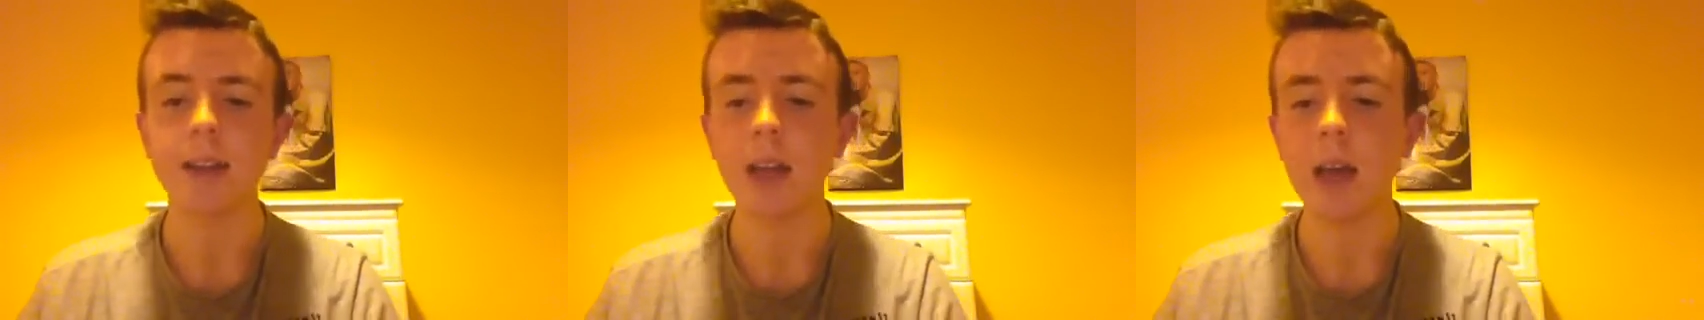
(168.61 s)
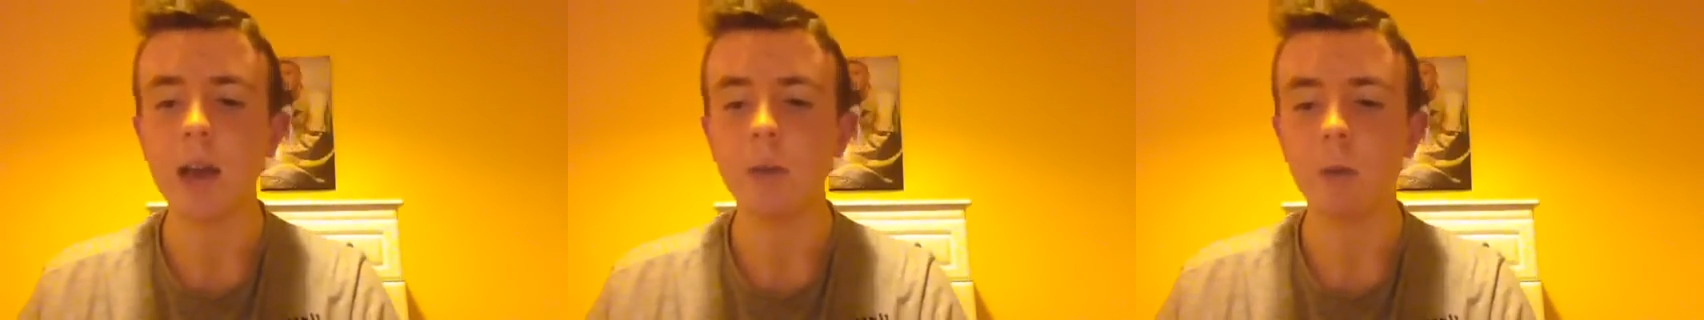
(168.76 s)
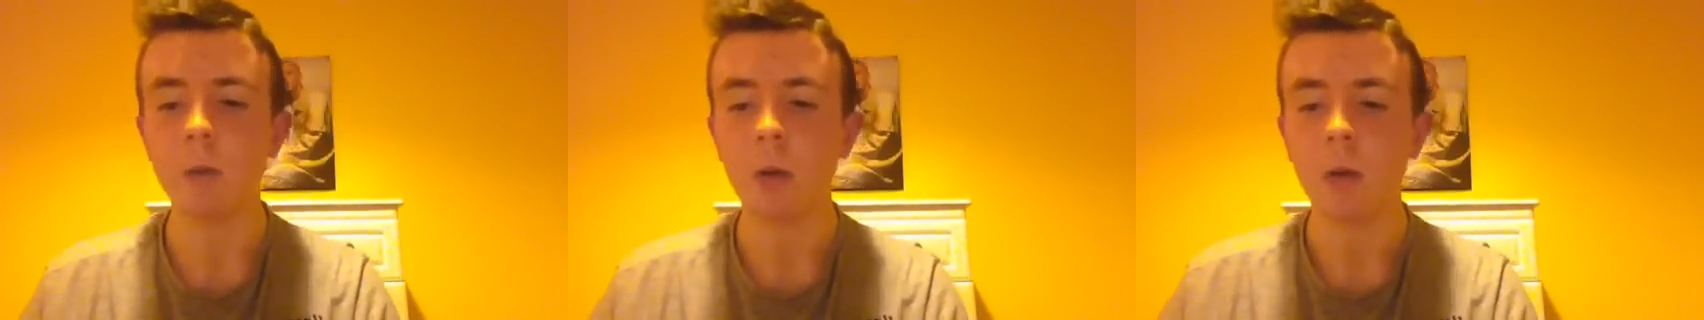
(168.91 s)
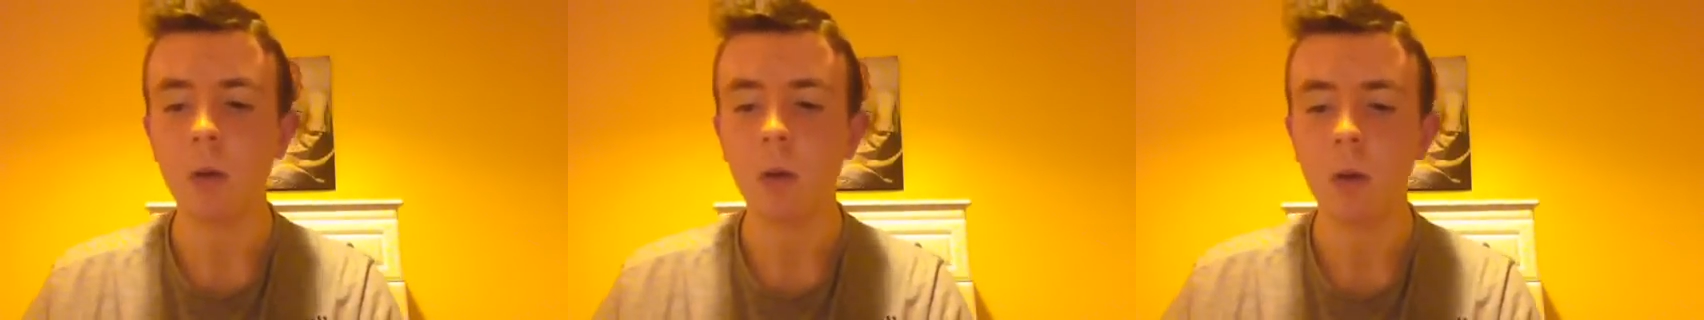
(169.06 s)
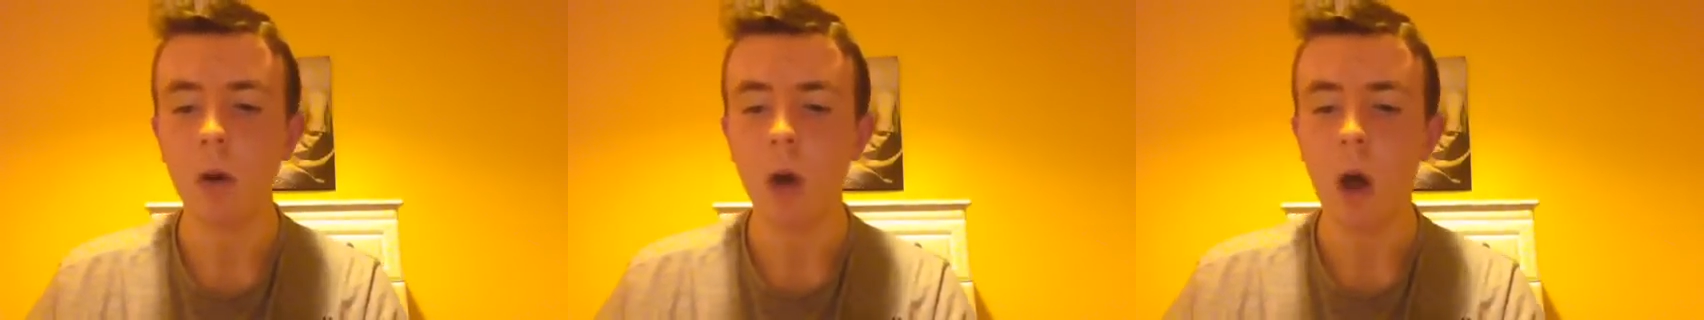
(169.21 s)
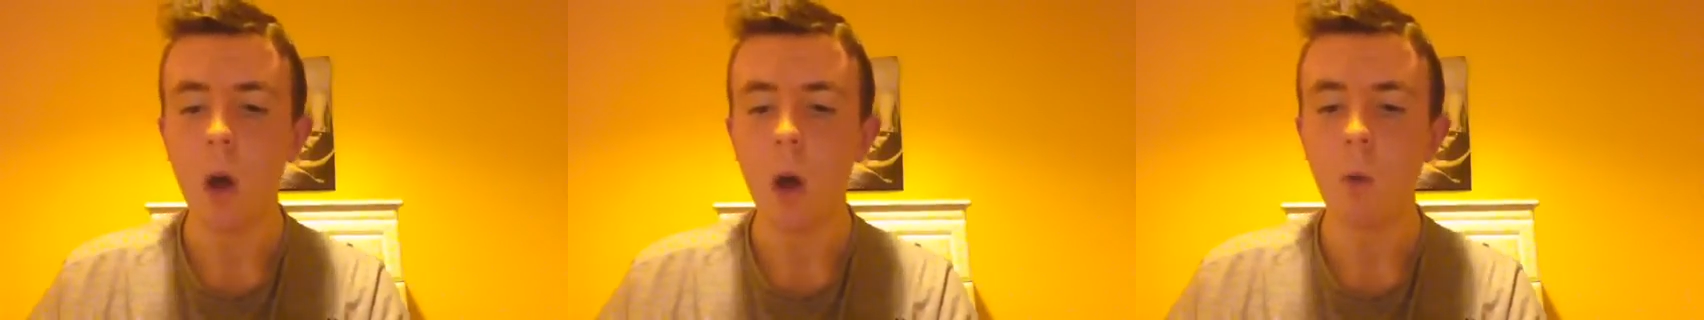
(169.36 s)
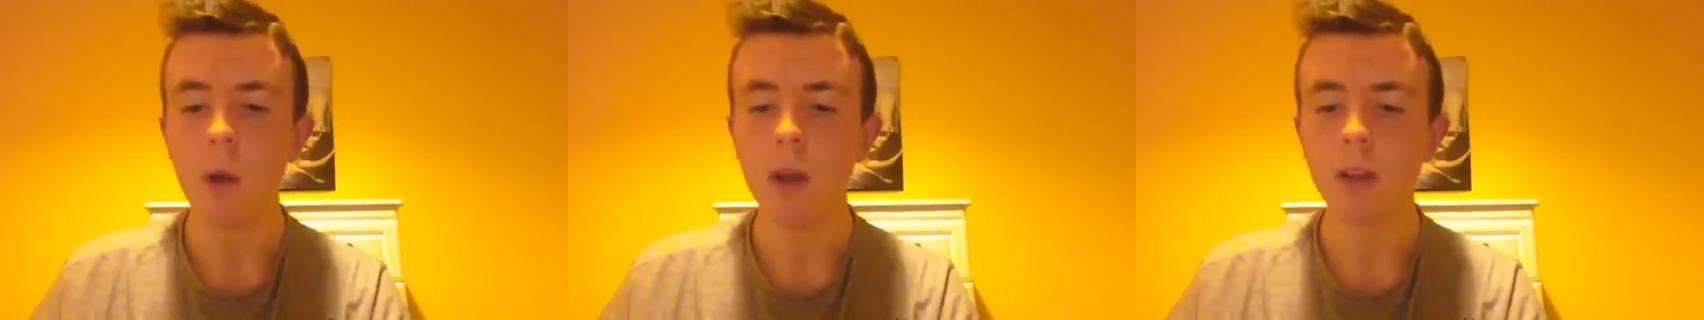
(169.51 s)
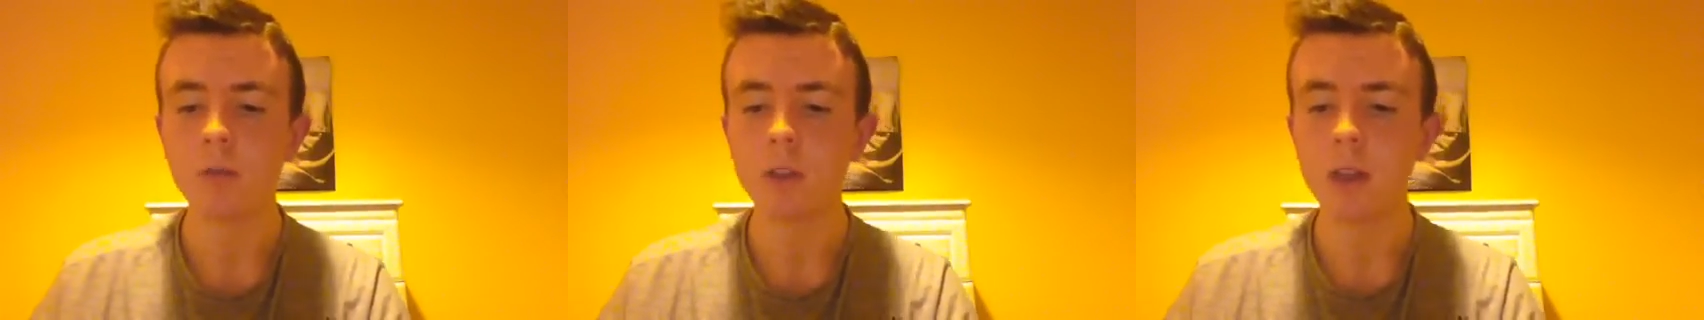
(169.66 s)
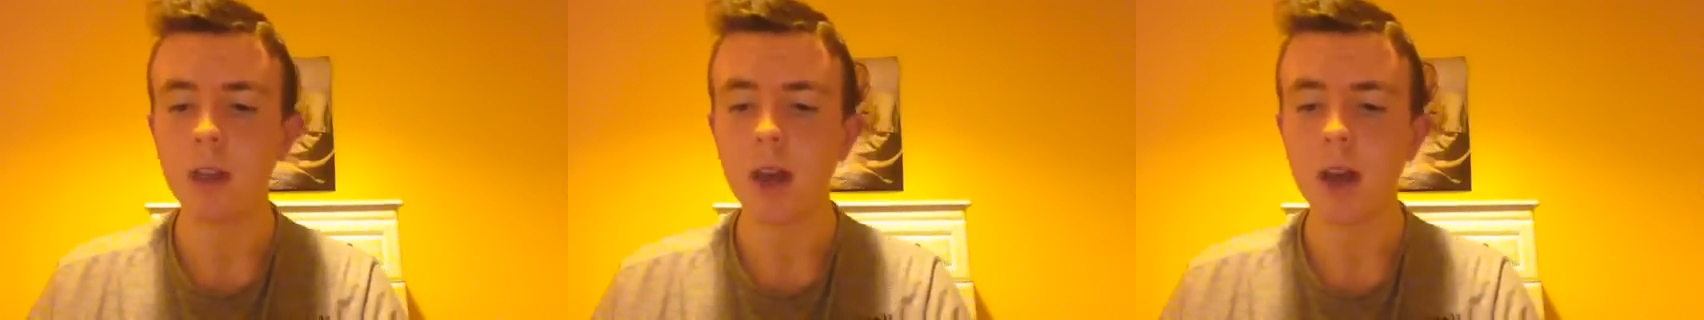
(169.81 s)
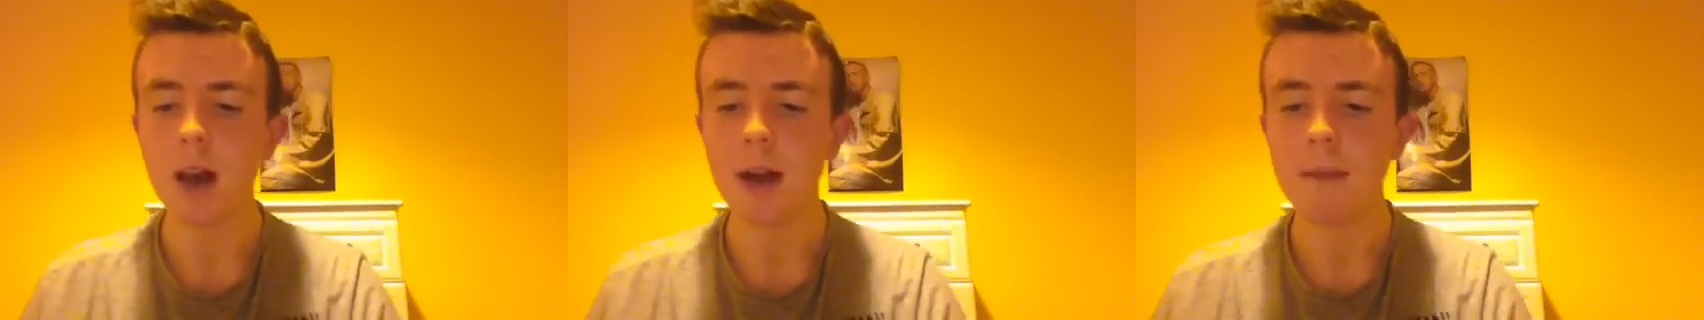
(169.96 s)
then went
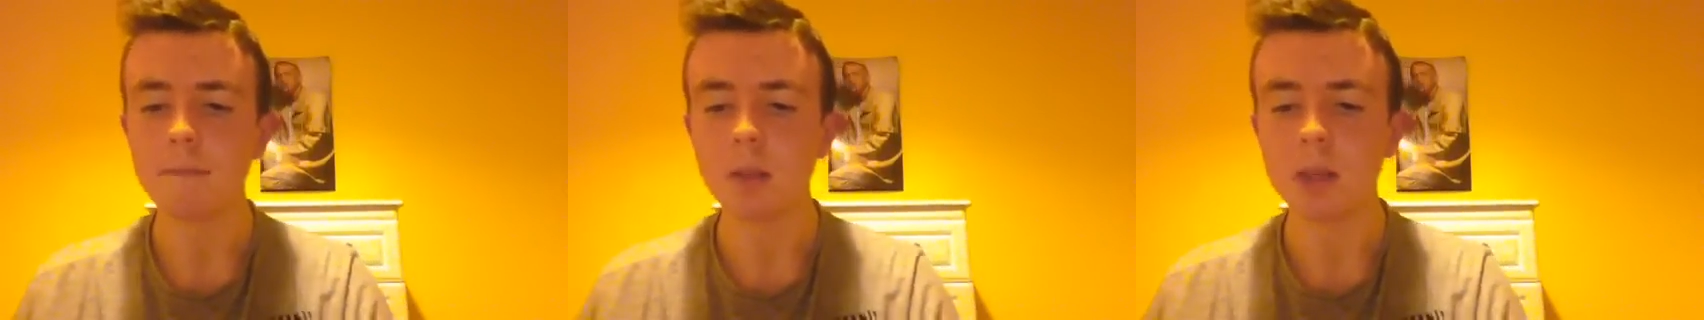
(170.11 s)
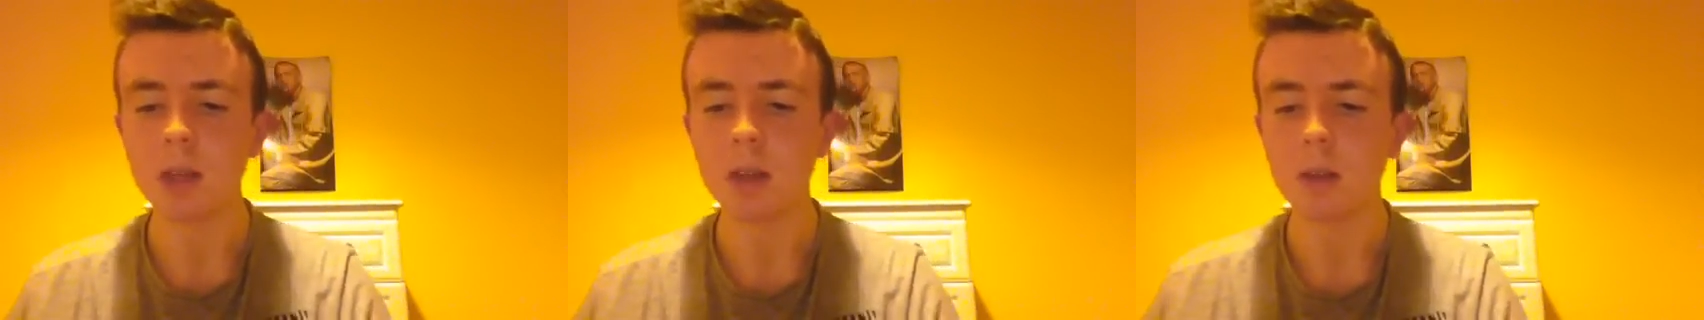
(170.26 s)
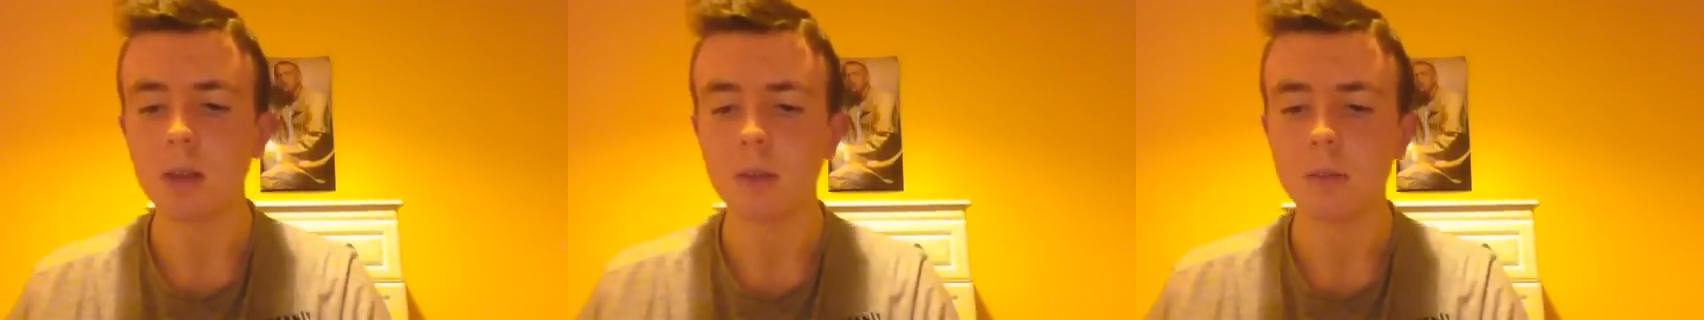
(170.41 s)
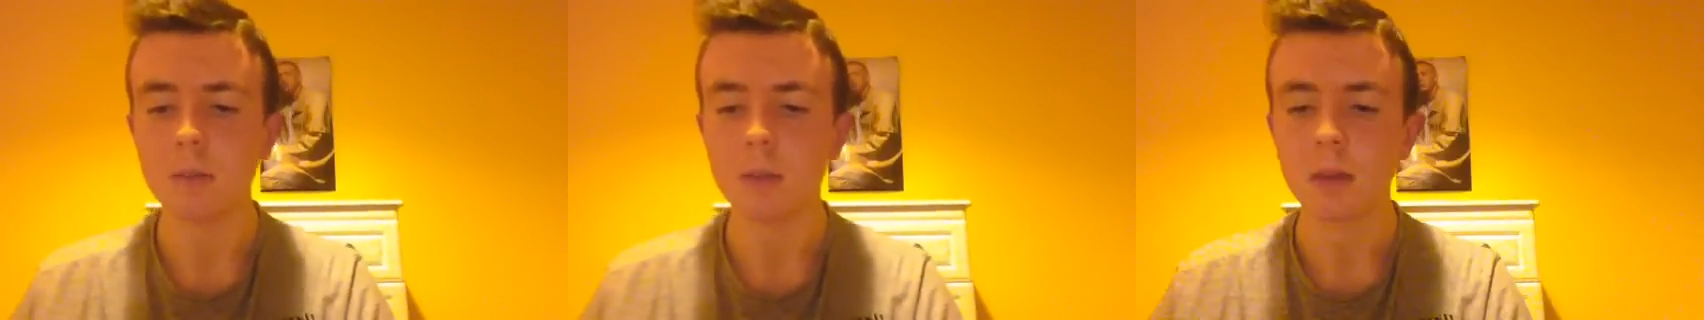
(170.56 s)
to Compton.